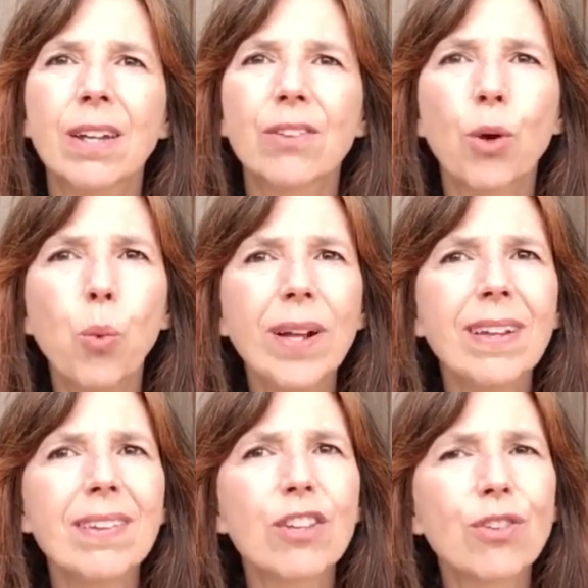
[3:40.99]
So what
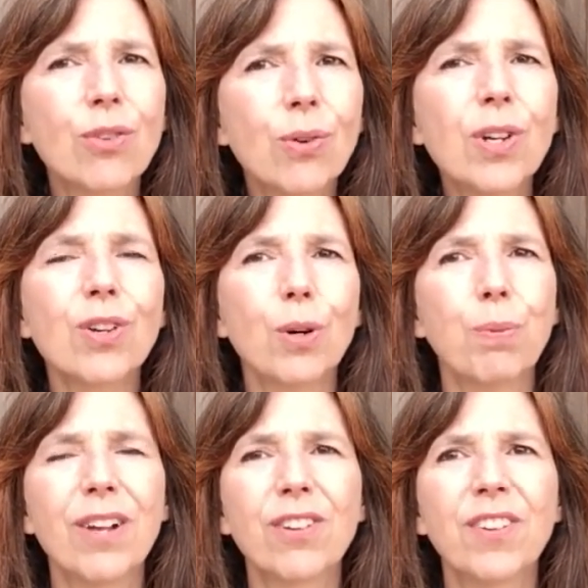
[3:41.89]
does historical
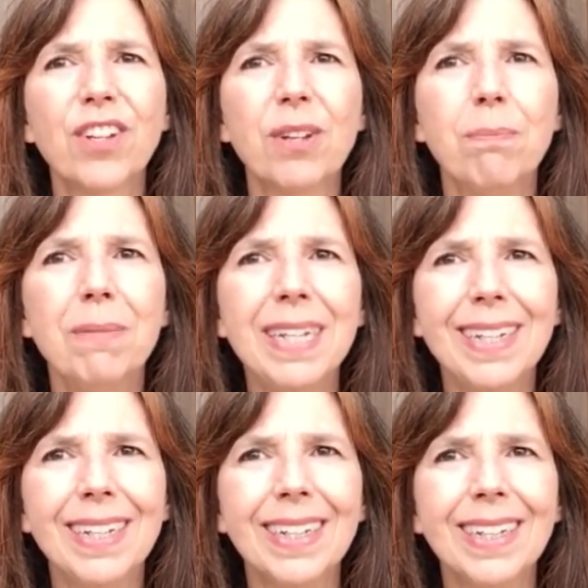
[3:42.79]
preservation
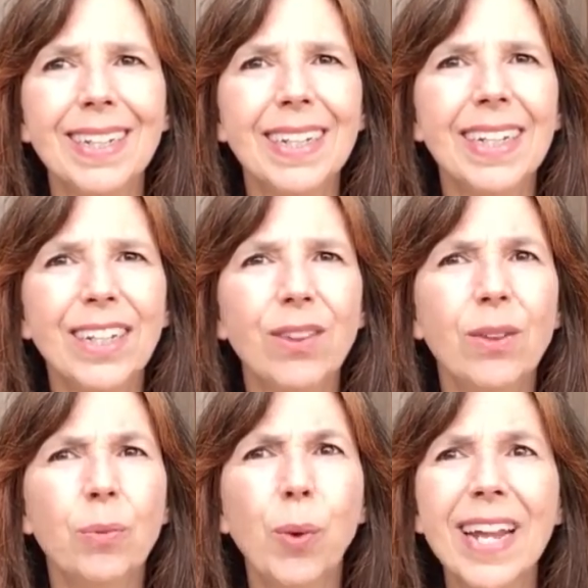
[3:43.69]
mean in
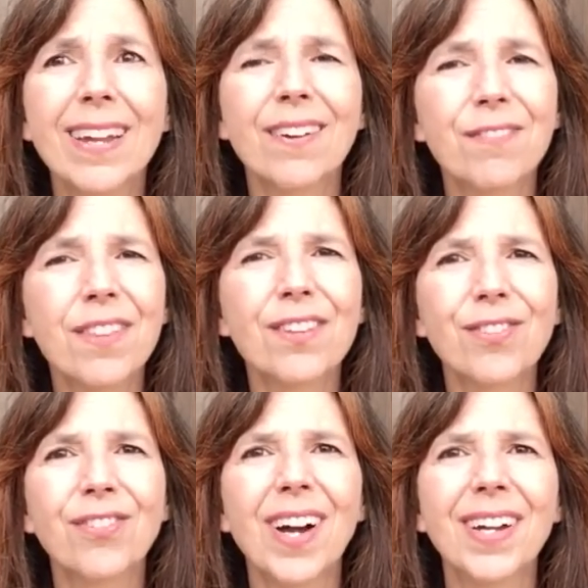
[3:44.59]
the wake of this
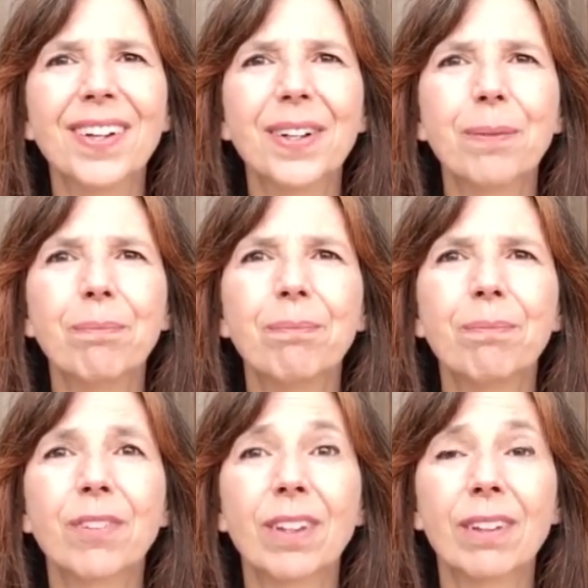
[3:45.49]
fire?
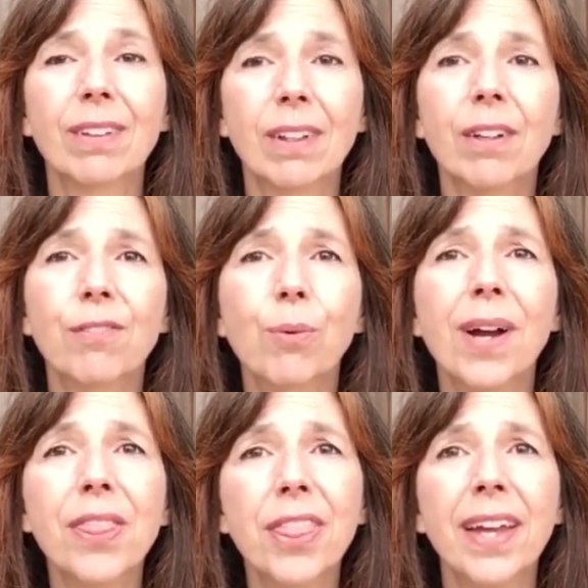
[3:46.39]
For
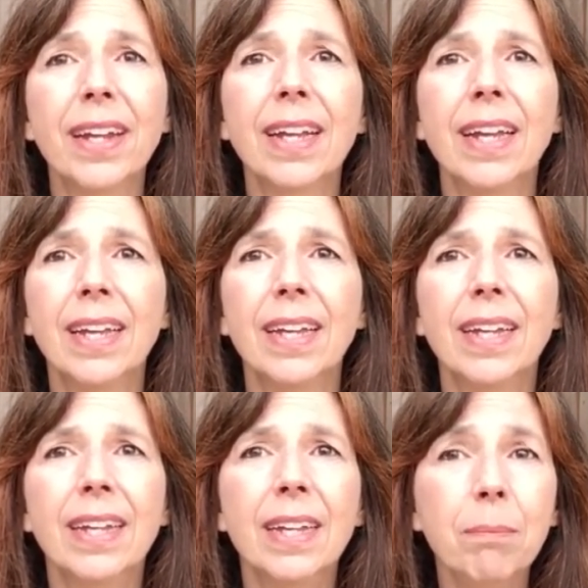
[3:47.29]
one thing,
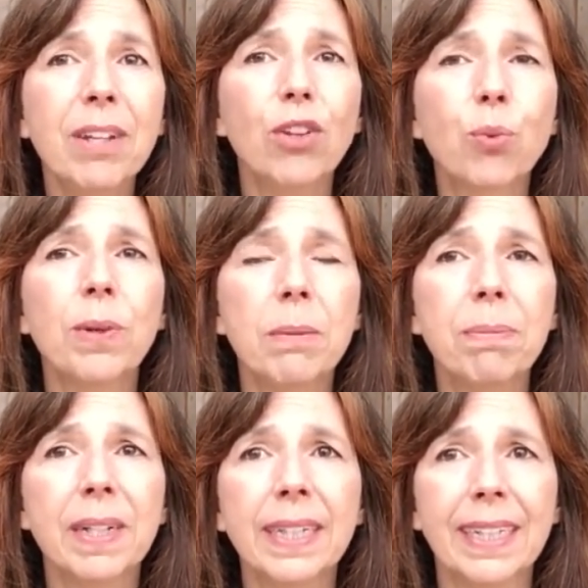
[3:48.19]
it means
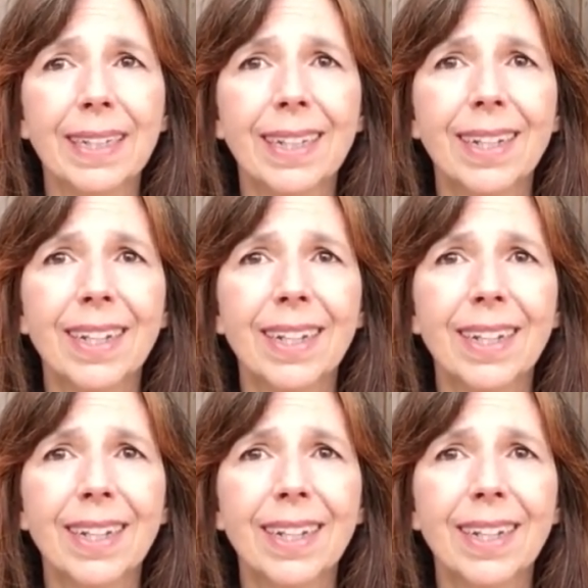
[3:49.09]
rebuilding.